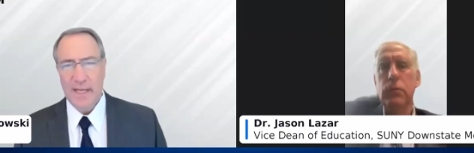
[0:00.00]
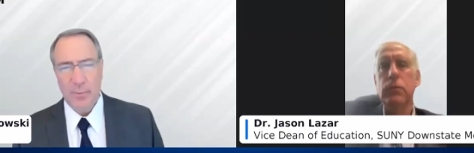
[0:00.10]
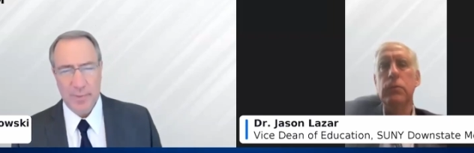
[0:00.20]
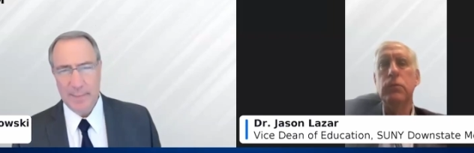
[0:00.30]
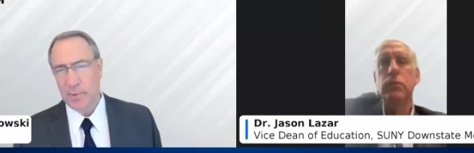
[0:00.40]
Speaker 1: to
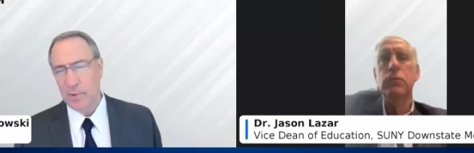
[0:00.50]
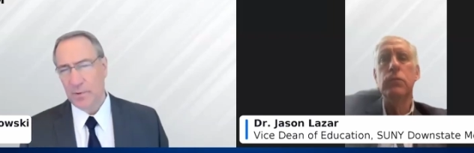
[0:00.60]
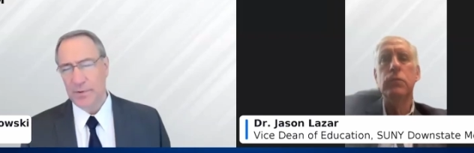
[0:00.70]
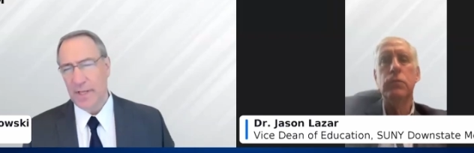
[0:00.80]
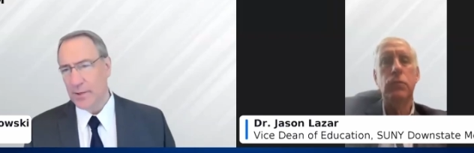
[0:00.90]
help
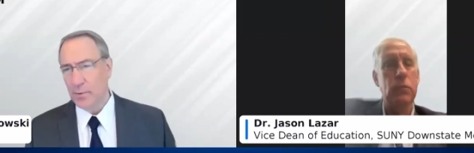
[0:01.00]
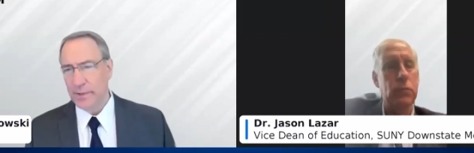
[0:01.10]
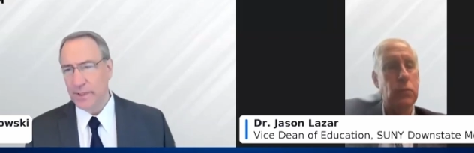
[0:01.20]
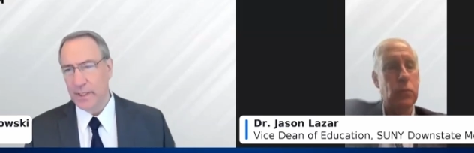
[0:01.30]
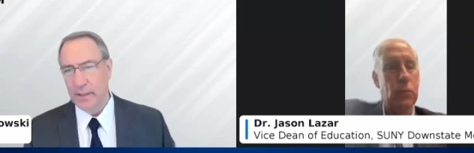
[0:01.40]
people not
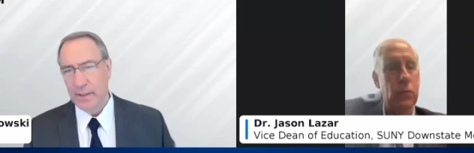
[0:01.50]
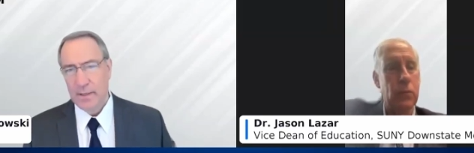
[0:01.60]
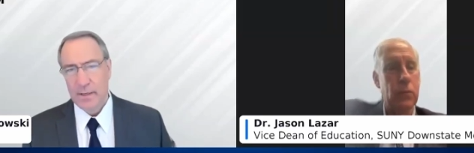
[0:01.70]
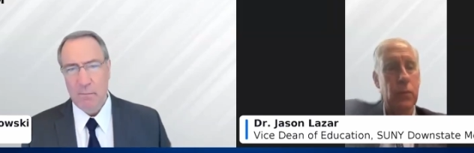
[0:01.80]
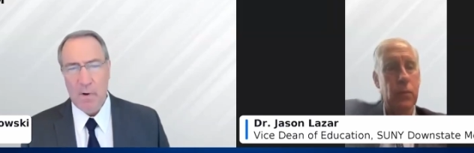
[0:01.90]
only
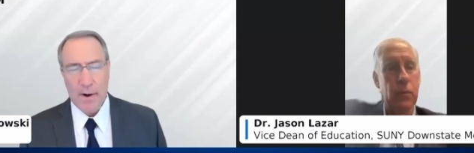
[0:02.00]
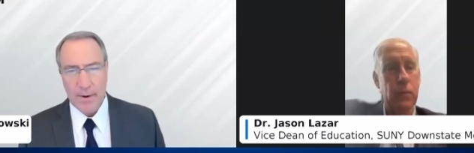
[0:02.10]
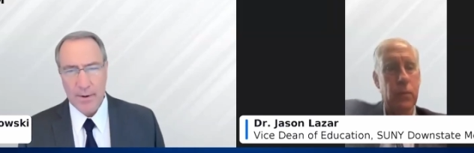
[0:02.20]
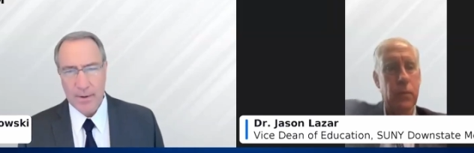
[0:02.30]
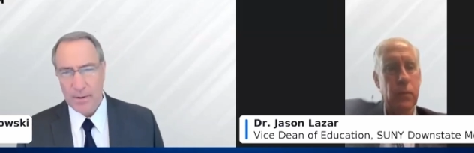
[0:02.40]

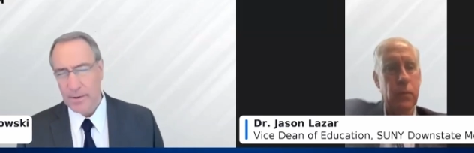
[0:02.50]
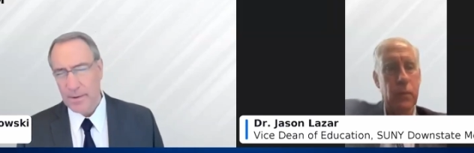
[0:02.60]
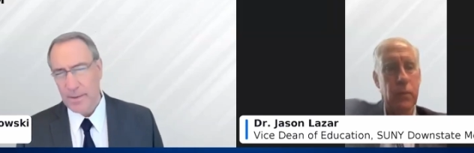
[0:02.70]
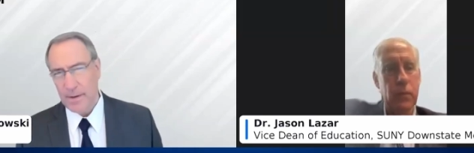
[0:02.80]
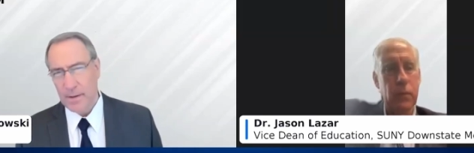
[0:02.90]

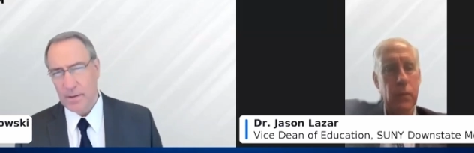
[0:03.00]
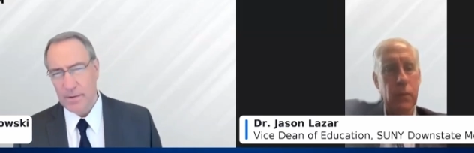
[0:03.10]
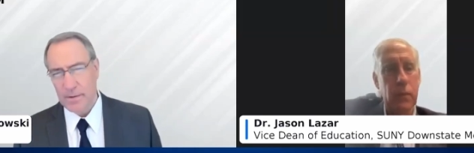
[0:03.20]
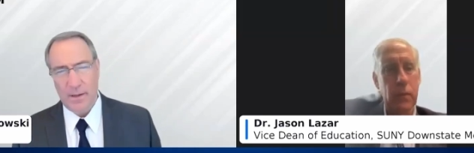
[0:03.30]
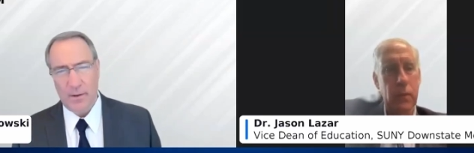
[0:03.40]
monitor their
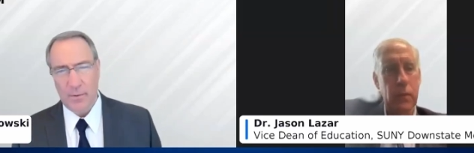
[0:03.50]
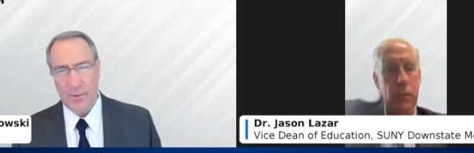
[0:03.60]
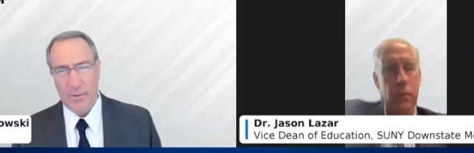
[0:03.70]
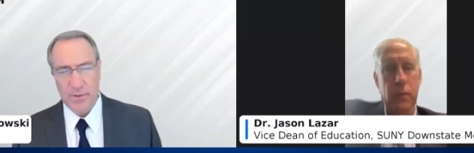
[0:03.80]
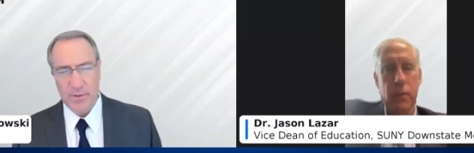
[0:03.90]
their
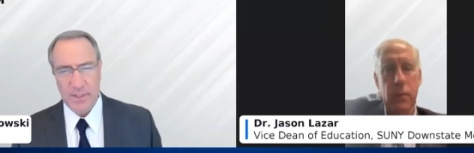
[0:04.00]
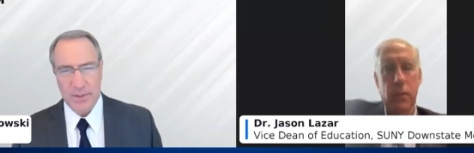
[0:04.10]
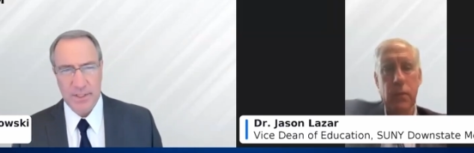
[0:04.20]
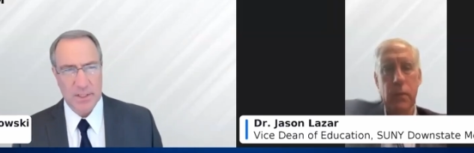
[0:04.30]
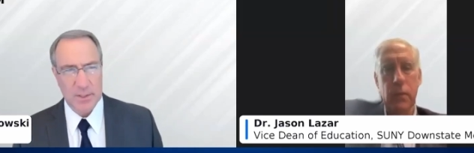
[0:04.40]
health using
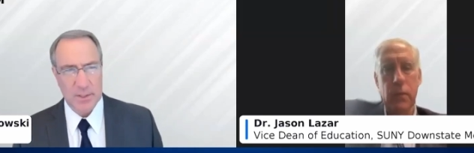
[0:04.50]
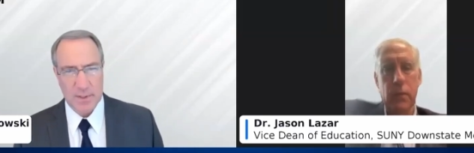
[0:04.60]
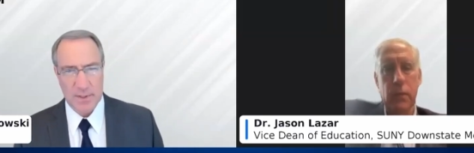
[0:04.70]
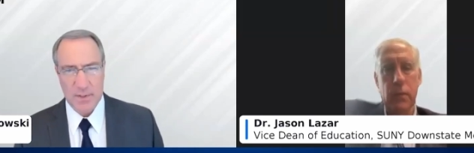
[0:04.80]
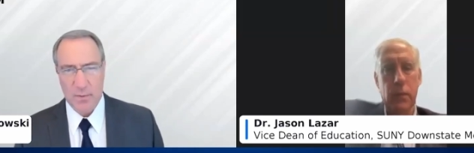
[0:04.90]
digital technology, but
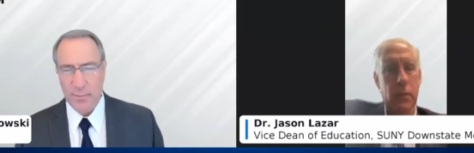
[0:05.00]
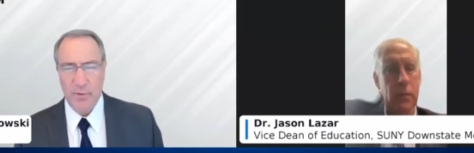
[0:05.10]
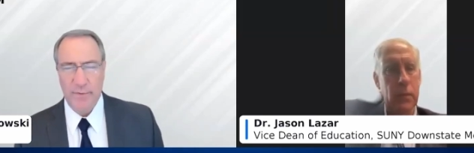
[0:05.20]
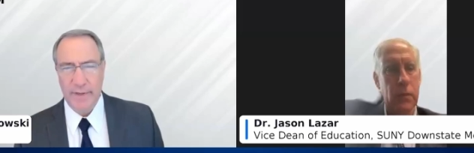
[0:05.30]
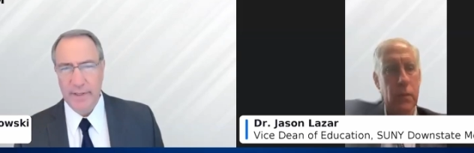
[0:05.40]
also
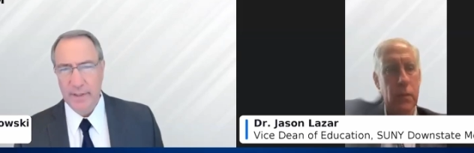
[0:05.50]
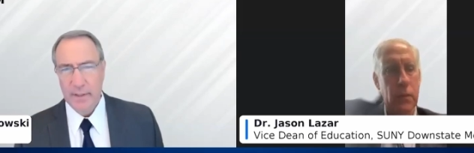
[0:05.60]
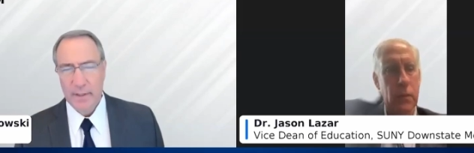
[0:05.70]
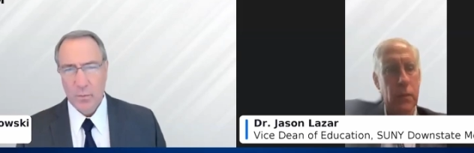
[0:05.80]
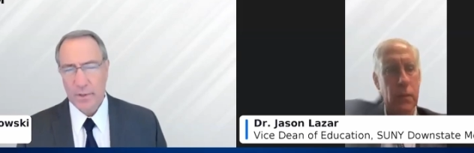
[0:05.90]
improve it.
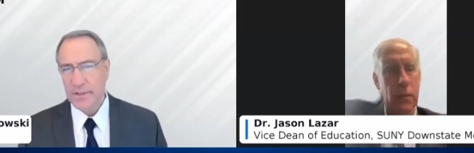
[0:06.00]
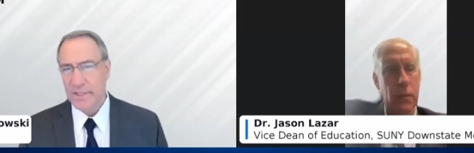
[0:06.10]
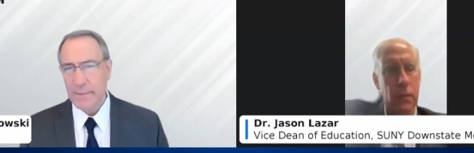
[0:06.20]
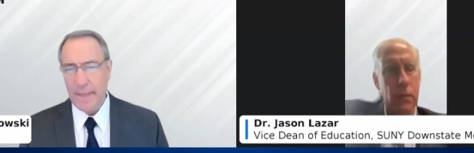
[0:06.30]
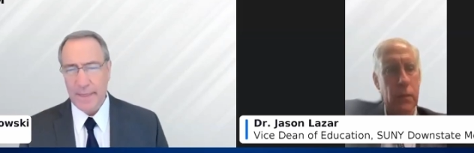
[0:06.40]
What are
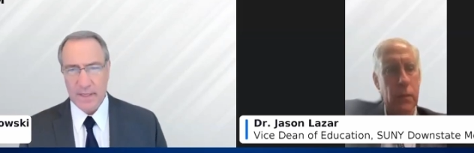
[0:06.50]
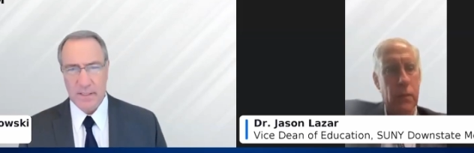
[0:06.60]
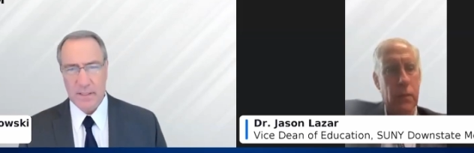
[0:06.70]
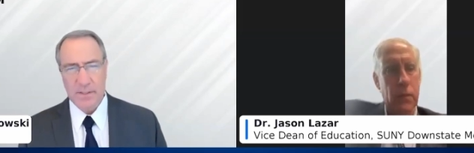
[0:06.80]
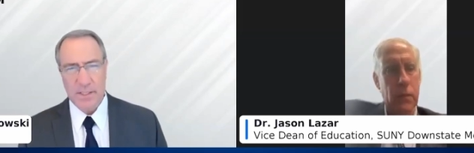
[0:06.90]
some of the
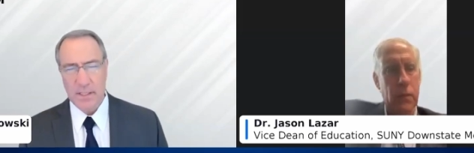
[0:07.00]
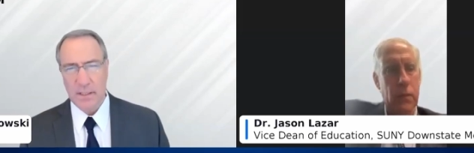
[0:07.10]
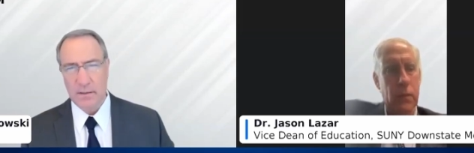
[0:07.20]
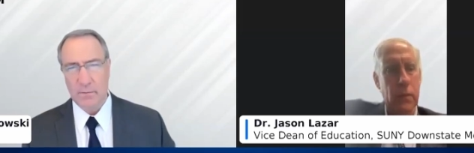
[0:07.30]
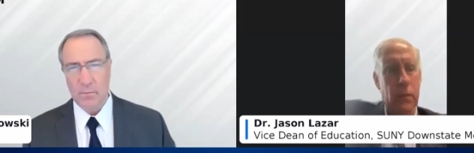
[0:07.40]
things that you're
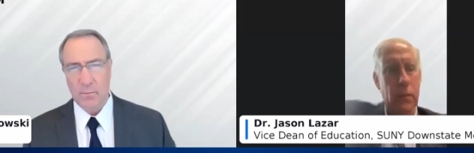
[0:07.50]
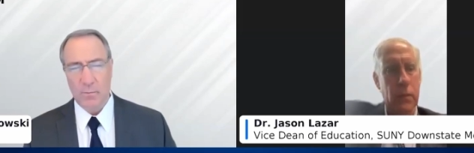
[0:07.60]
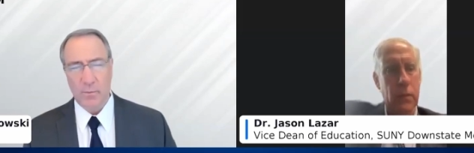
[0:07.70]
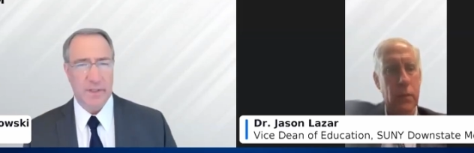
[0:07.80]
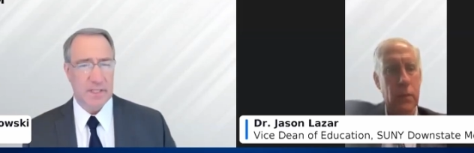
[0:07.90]
seeing
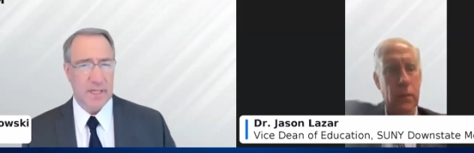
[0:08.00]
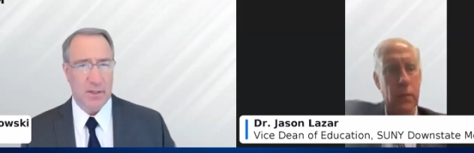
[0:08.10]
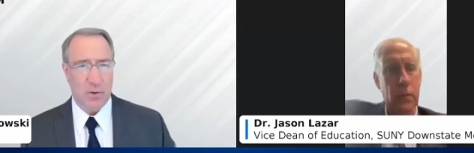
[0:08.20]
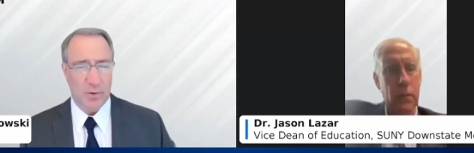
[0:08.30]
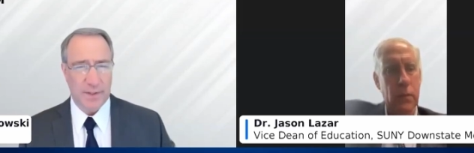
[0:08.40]
really
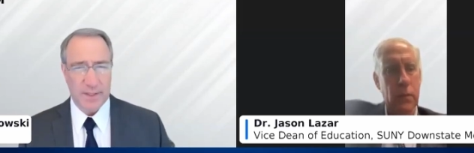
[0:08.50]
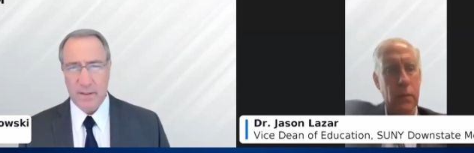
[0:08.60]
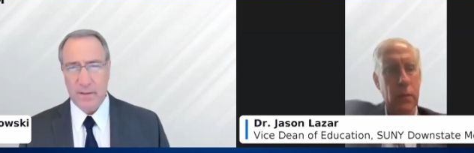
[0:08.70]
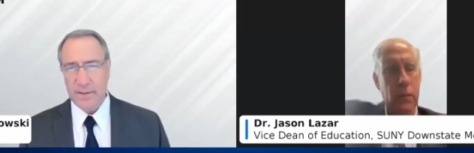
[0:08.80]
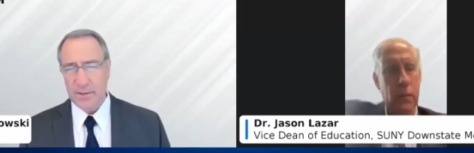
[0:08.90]
take hold out
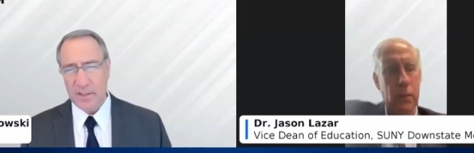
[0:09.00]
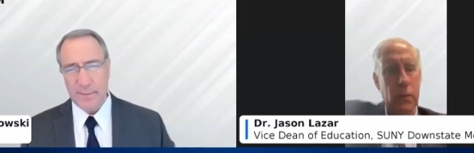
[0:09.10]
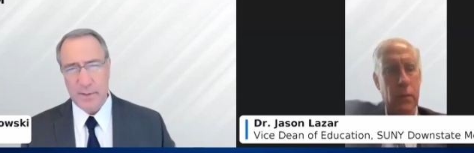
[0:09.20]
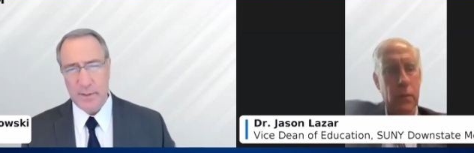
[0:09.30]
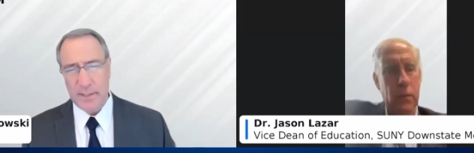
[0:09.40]
there in
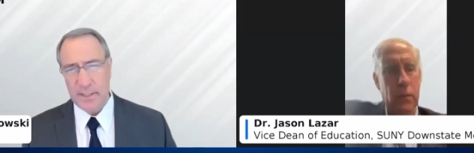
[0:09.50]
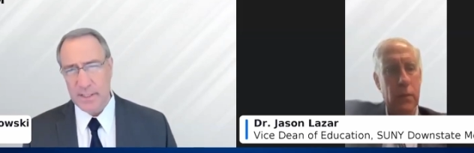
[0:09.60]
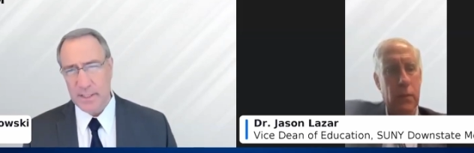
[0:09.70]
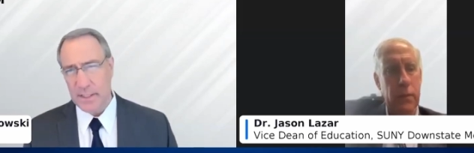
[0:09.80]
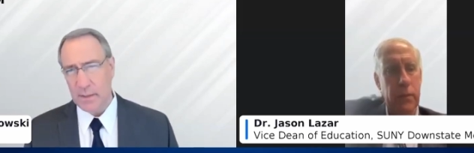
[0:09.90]
your
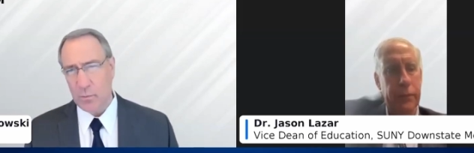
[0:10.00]
communities? And